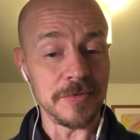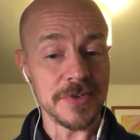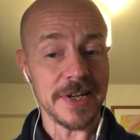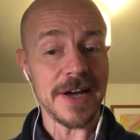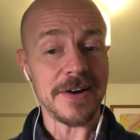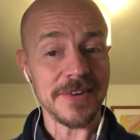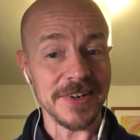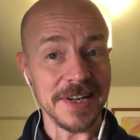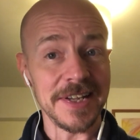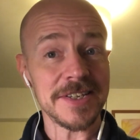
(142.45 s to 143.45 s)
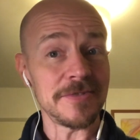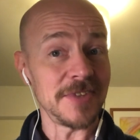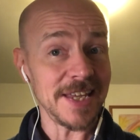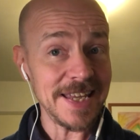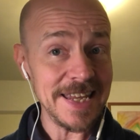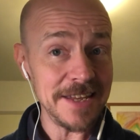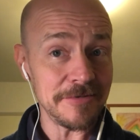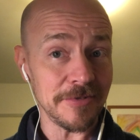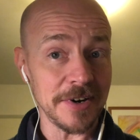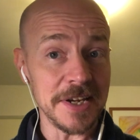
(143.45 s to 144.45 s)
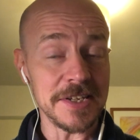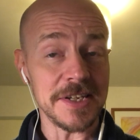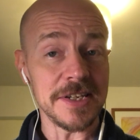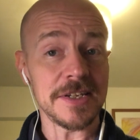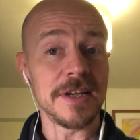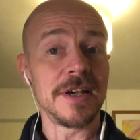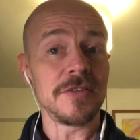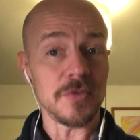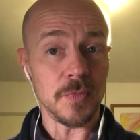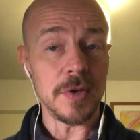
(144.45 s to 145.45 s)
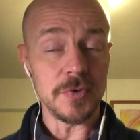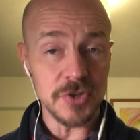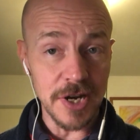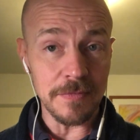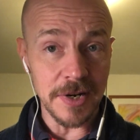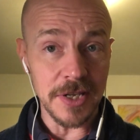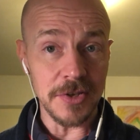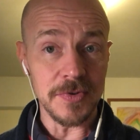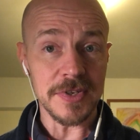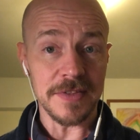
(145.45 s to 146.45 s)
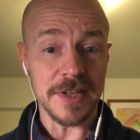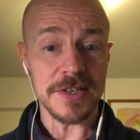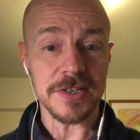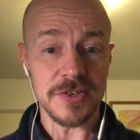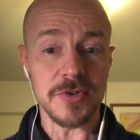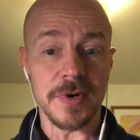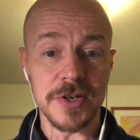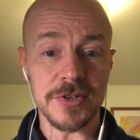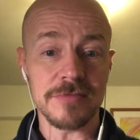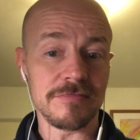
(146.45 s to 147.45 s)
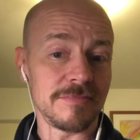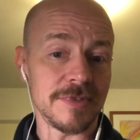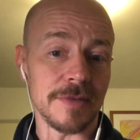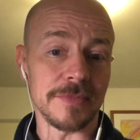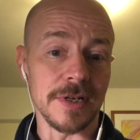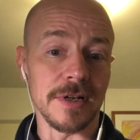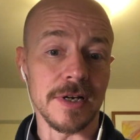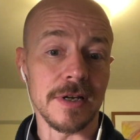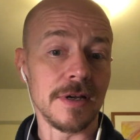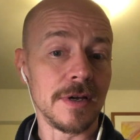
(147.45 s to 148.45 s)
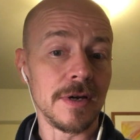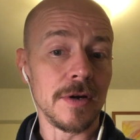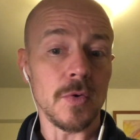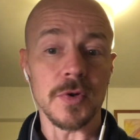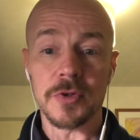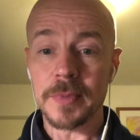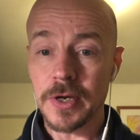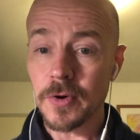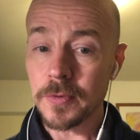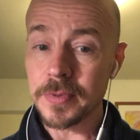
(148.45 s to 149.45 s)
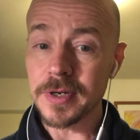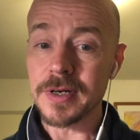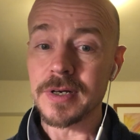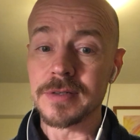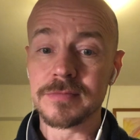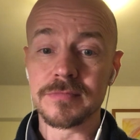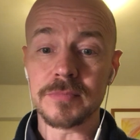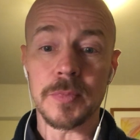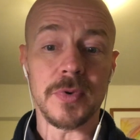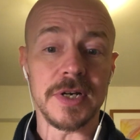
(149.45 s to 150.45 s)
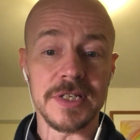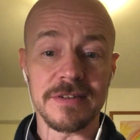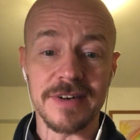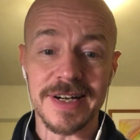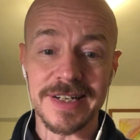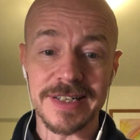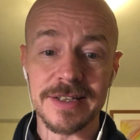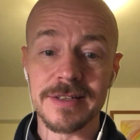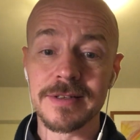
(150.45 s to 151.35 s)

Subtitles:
So now I've got a list of the key phrases that we would generally use in that situation. Something like, ¿cuánto me cobra? ¿Me puede llevar?